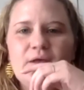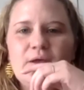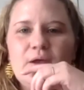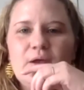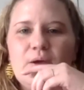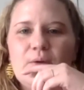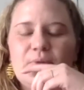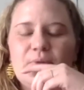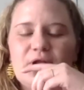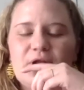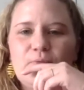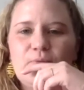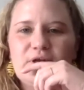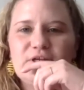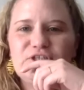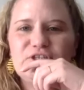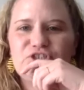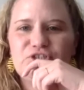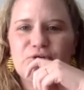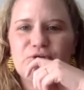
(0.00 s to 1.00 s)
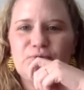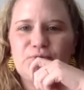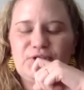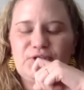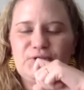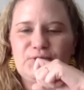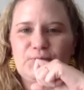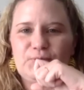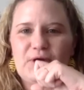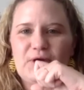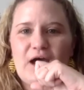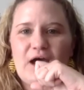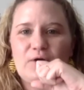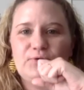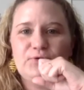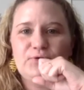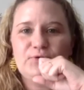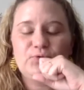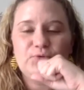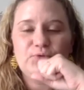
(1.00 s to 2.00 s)
But I want to show you how to
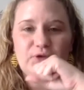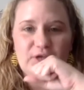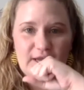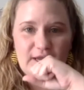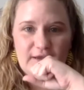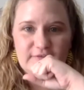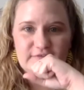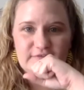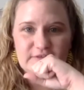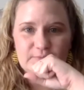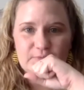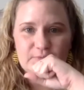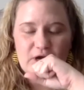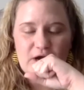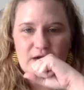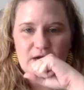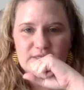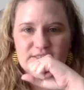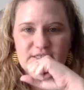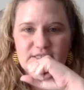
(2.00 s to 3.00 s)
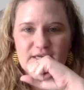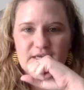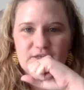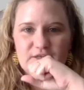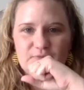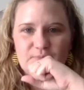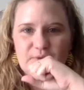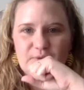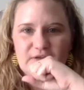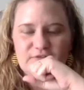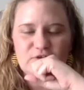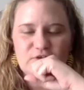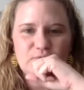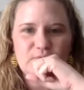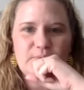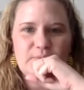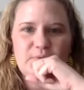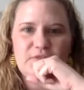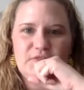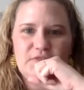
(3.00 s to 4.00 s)
create some content, because you
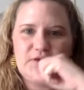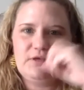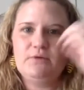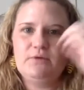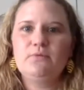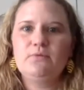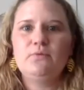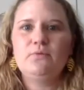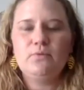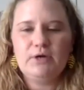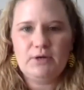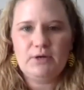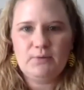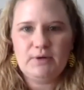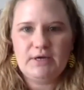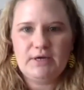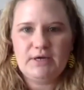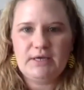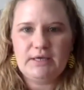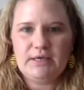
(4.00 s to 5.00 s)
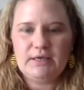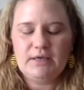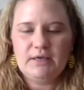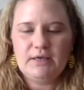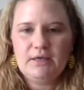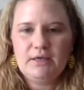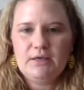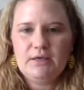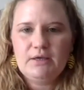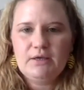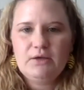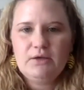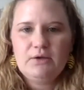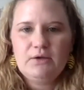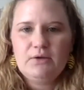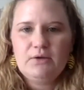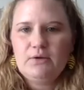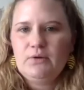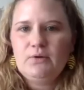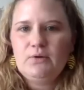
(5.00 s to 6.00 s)
might be thinking, well, what do
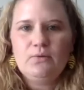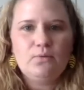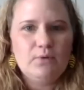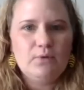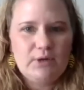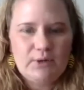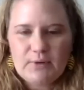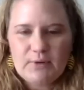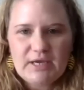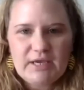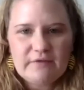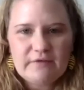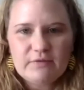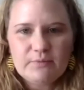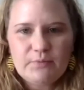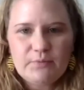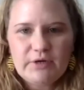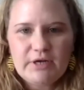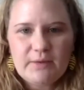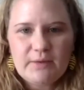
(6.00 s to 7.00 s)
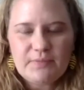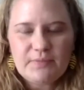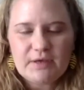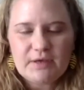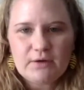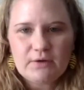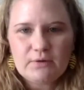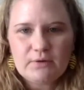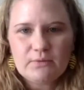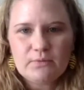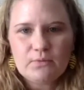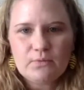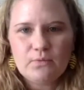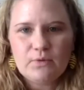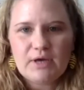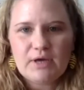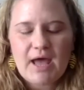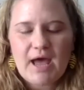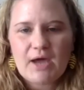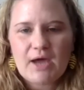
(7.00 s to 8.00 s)
I even put up there?
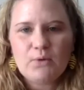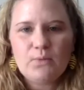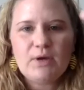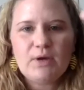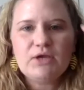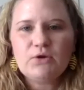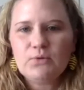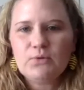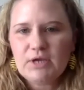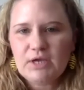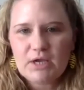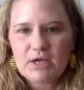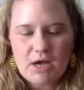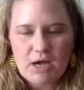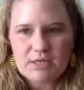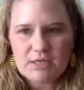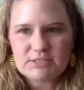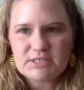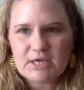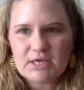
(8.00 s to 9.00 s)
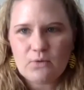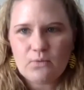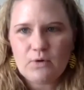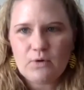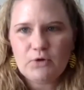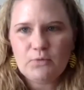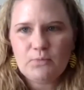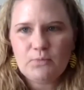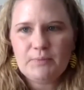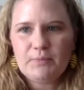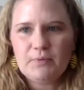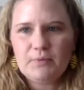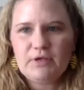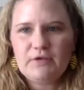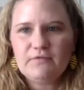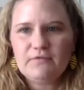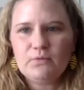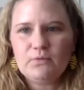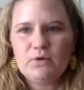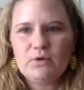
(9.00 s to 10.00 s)
How do I create content? What do people
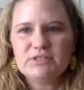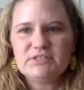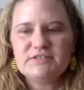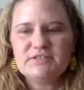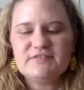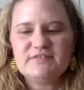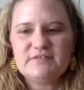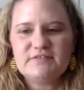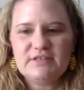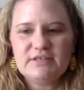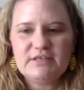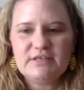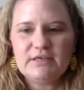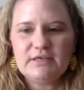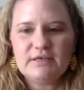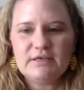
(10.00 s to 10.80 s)
even want to see